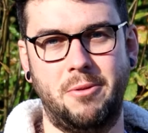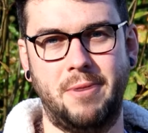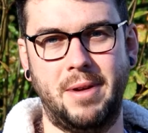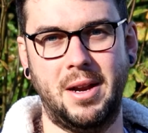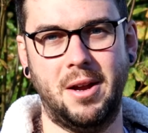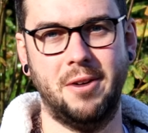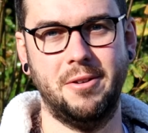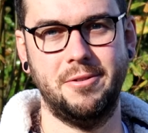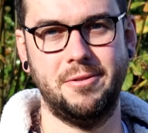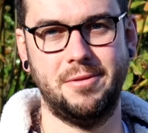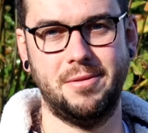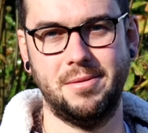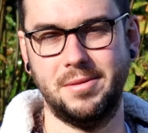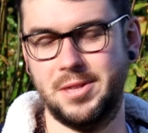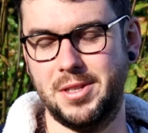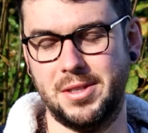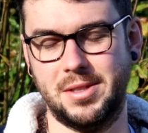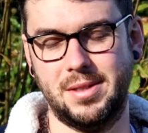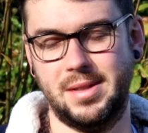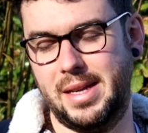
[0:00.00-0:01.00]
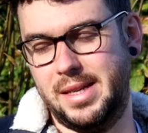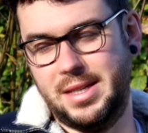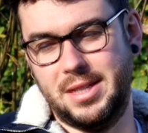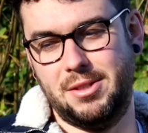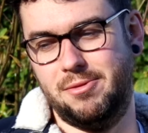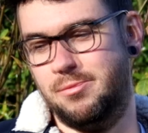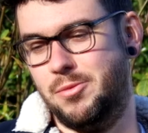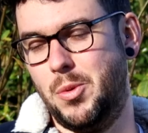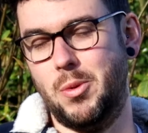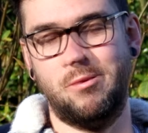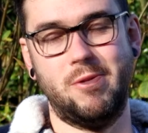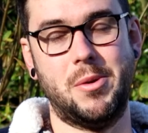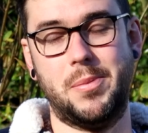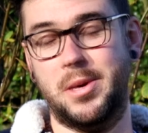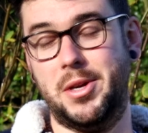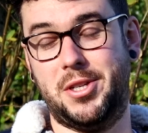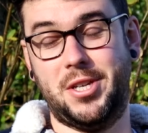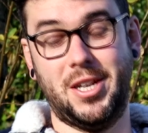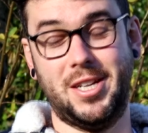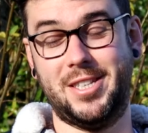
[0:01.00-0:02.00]
all fell off. They just were
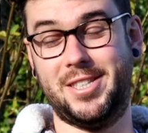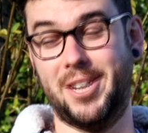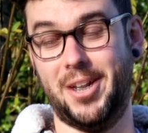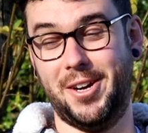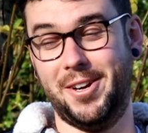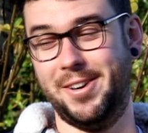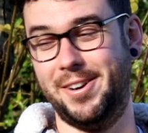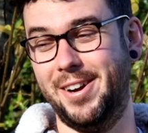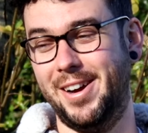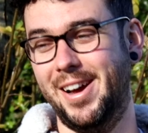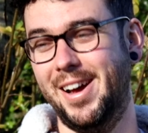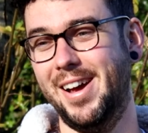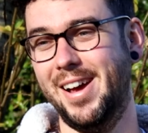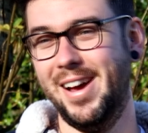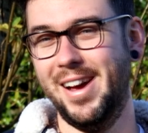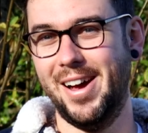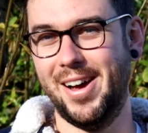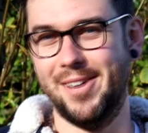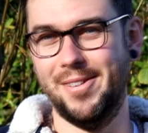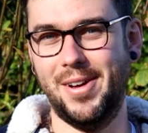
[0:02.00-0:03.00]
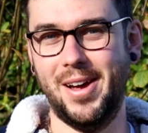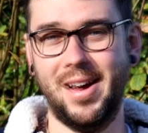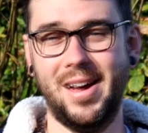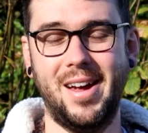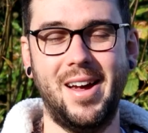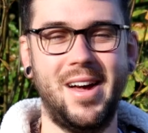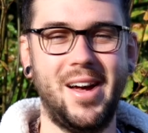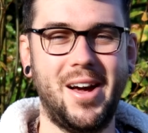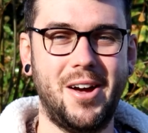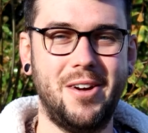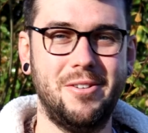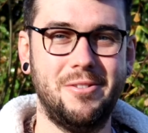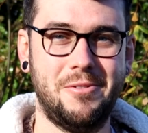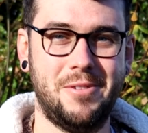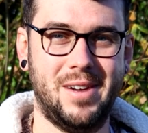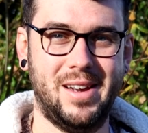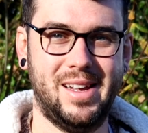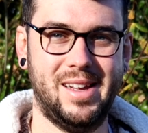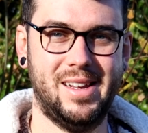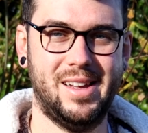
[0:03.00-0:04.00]
rubbish. So
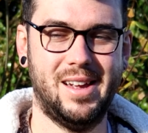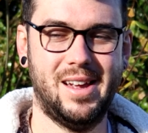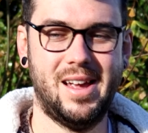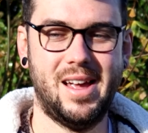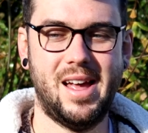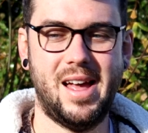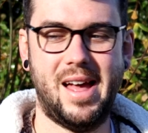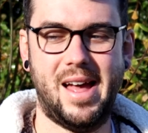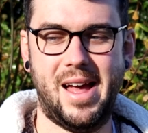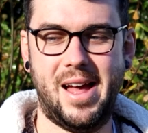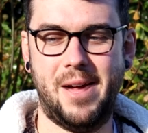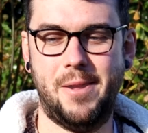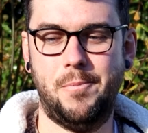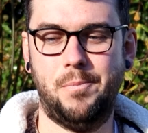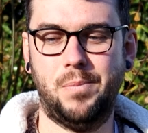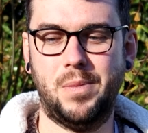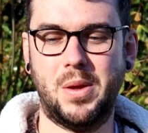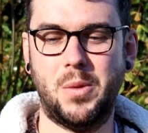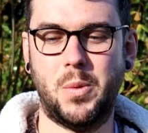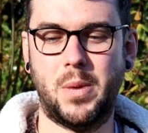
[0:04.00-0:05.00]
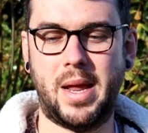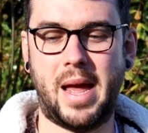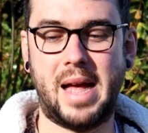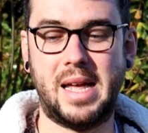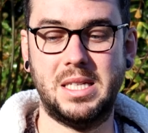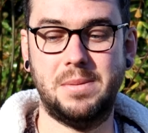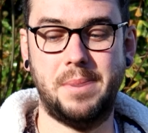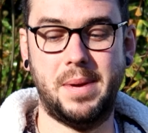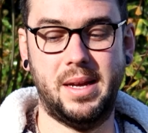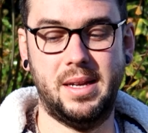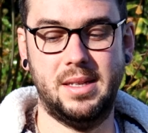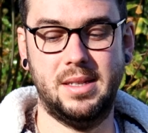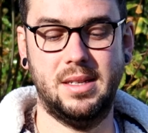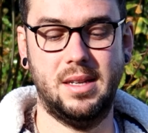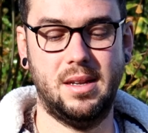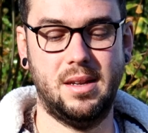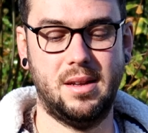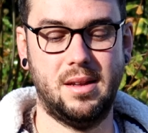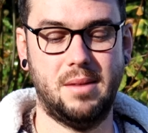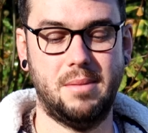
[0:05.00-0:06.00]
hopefully, what it has
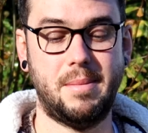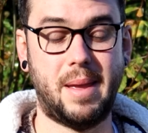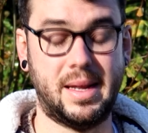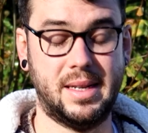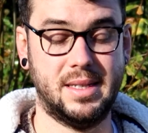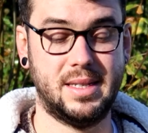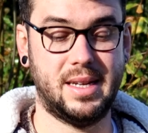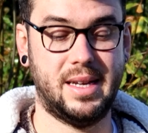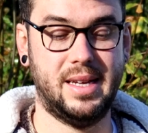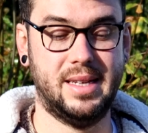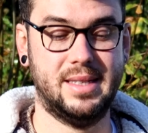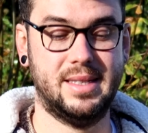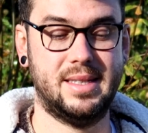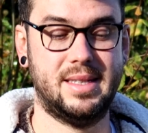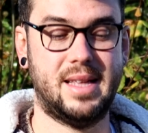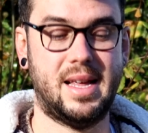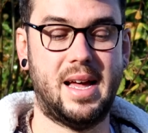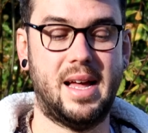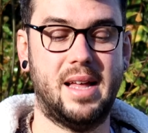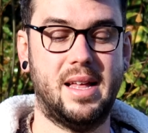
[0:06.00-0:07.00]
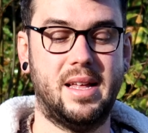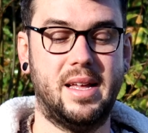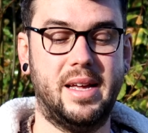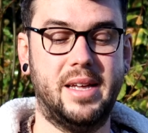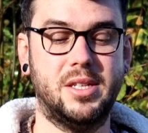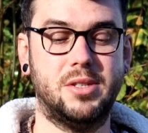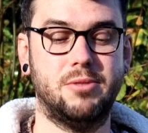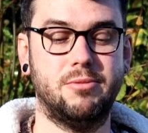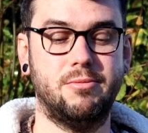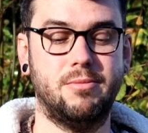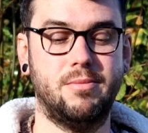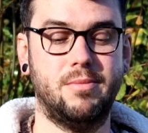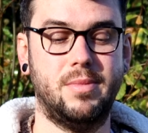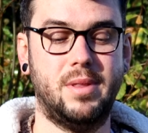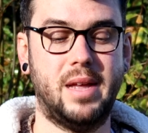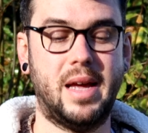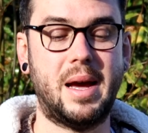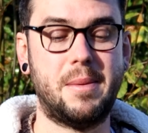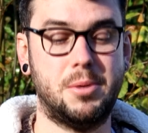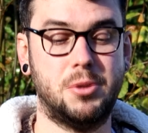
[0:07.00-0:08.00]
meant is that
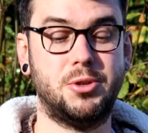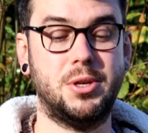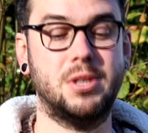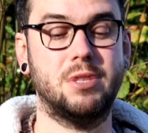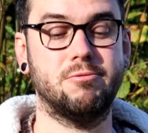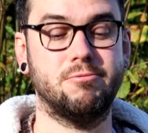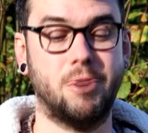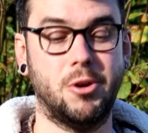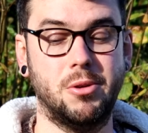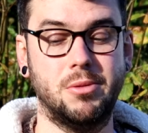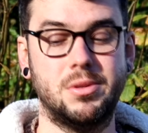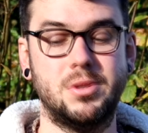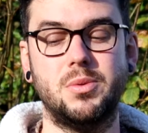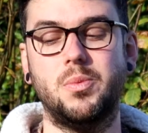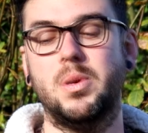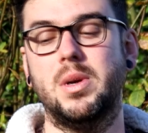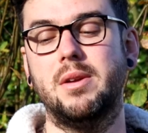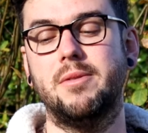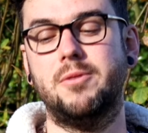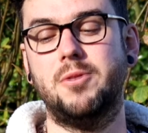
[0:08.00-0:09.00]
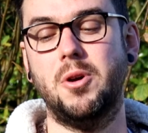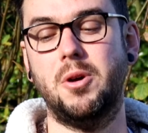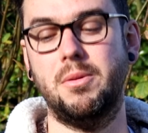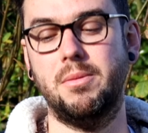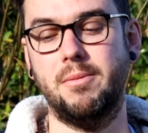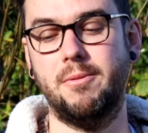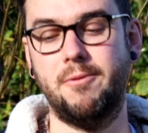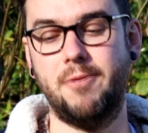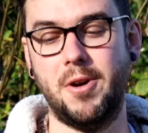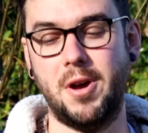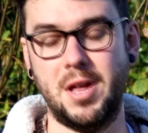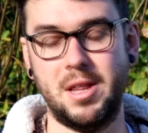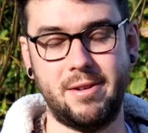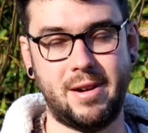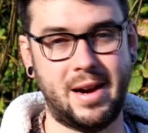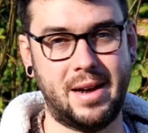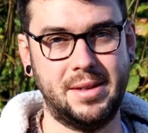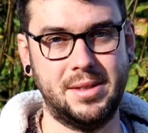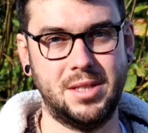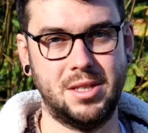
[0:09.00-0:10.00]
the apple tree's roots will have gone
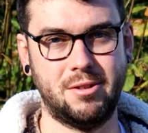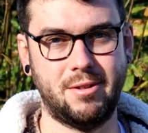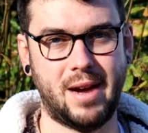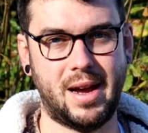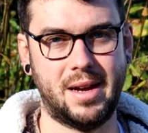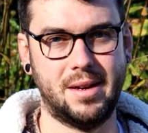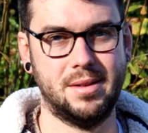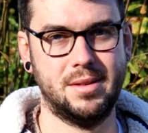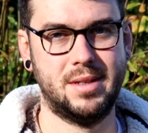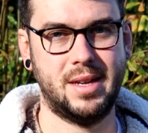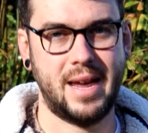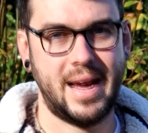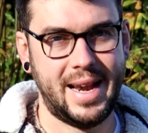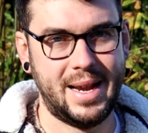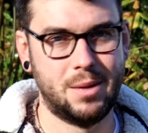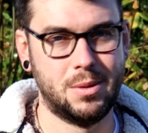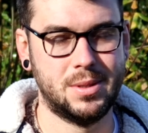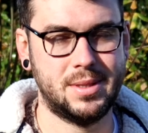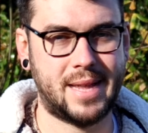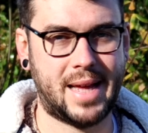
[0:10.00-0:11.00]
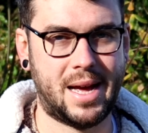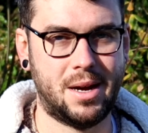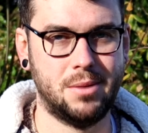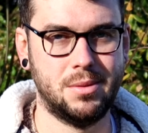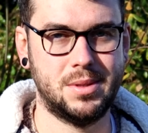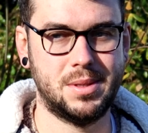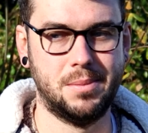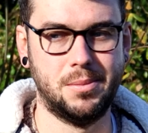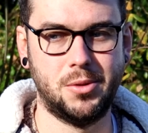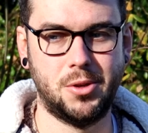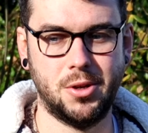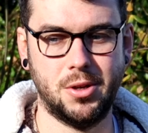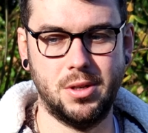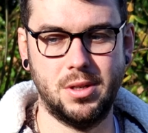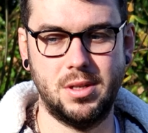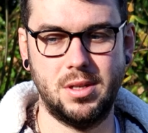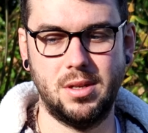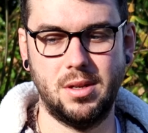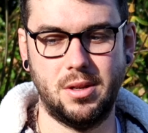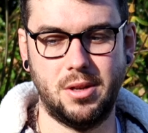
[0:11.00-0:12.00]
further out into the ground, and it will set out some
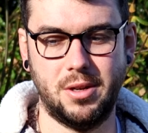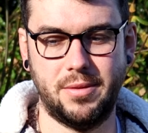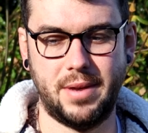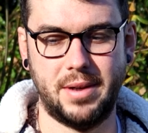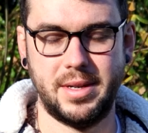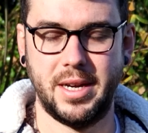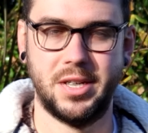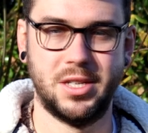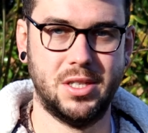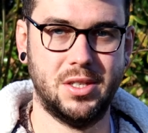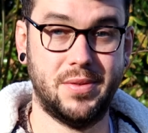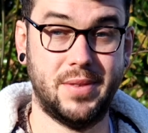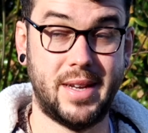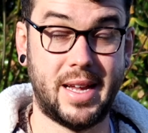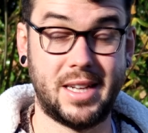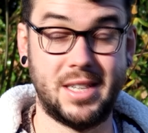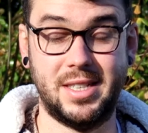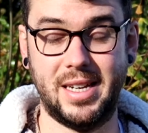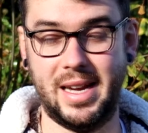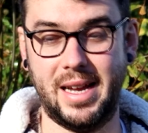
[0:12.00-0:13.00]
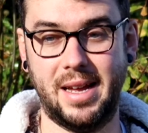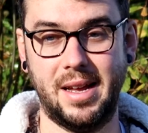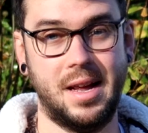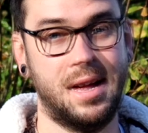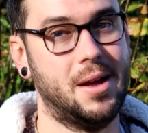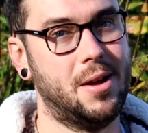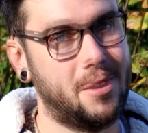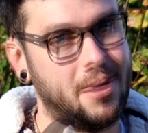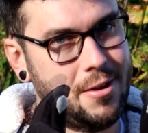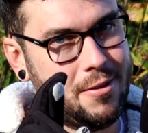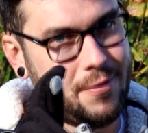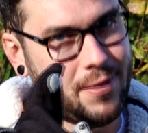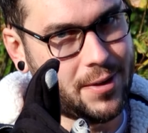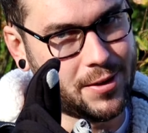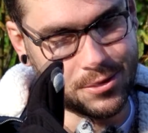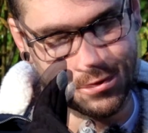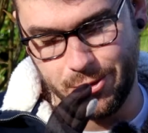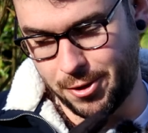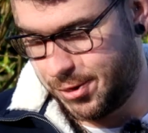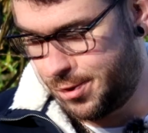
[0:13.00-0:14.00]
good foundations for next year.
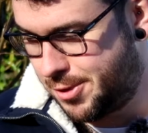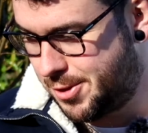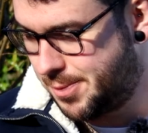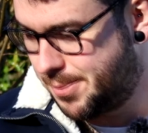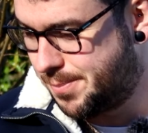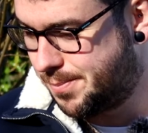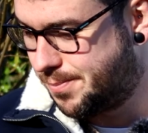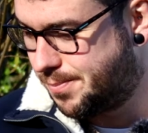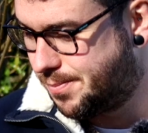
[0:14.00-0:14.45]
Fingers crossed.